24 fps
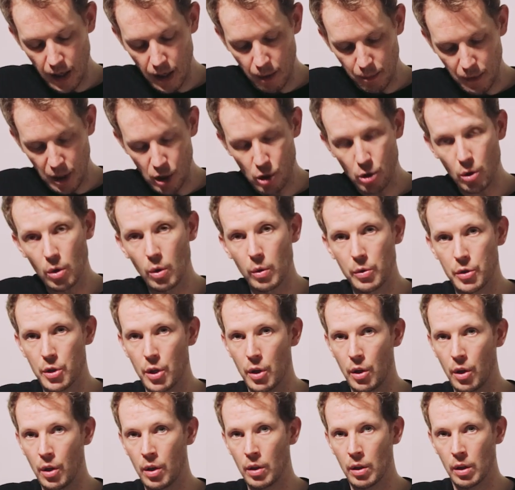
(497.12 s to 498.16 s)
they should all
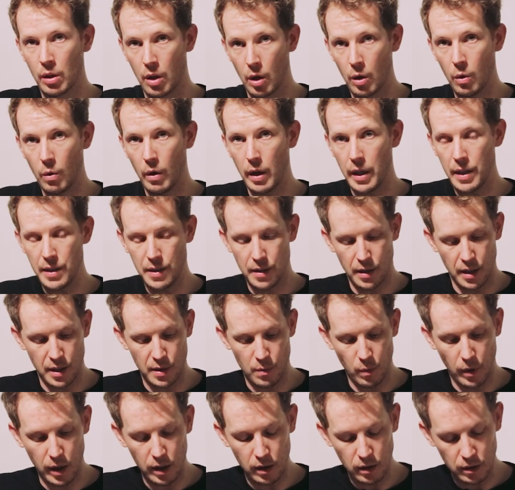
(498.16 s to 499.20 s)
turn clockwise as
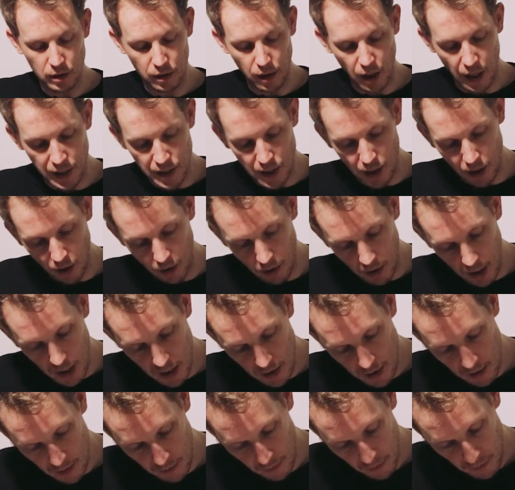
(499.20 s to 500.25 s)
well, 90
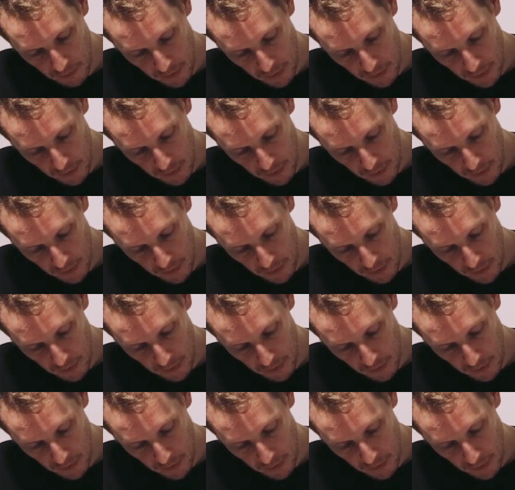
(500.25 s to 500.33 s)
degrees.